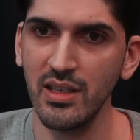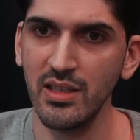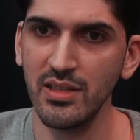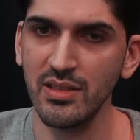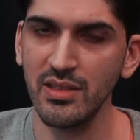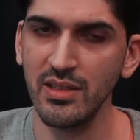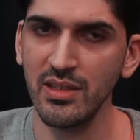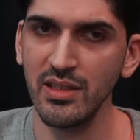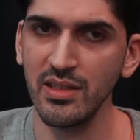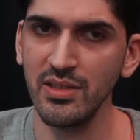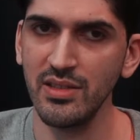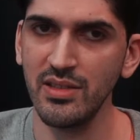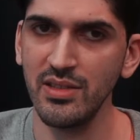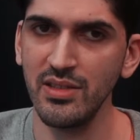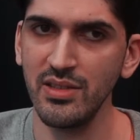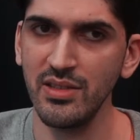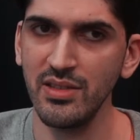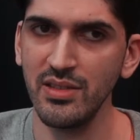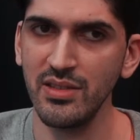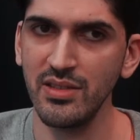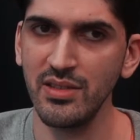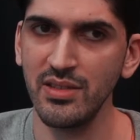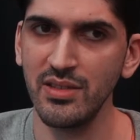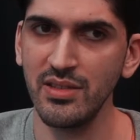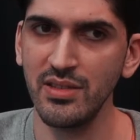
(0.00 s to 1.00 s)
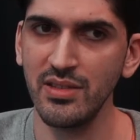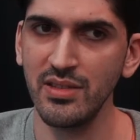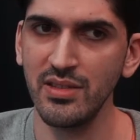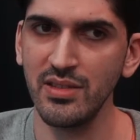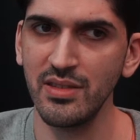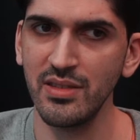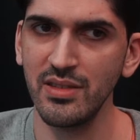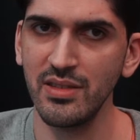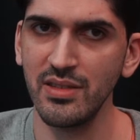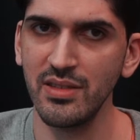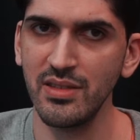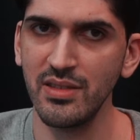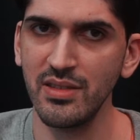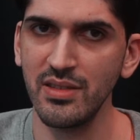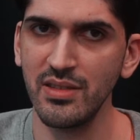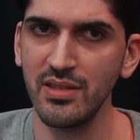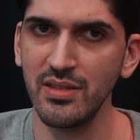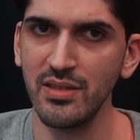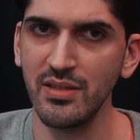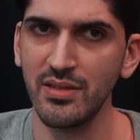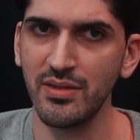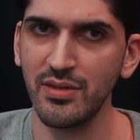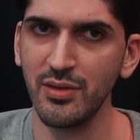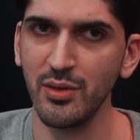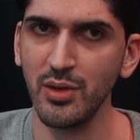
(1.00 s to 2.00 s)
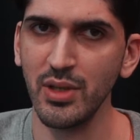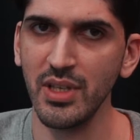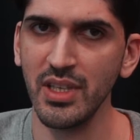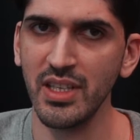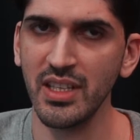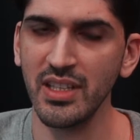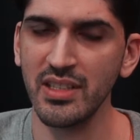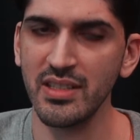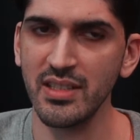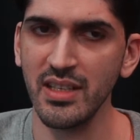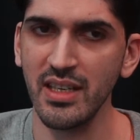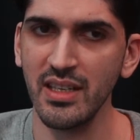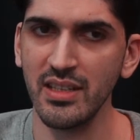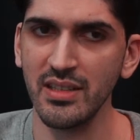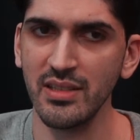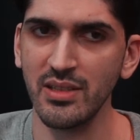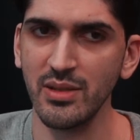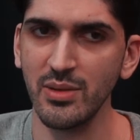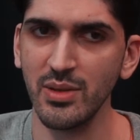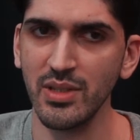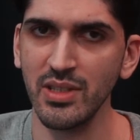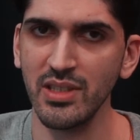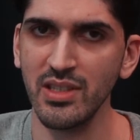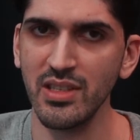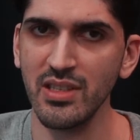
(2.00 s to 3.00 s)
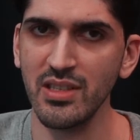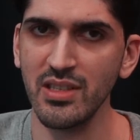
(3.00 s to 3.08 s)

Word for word: Another freak is entering the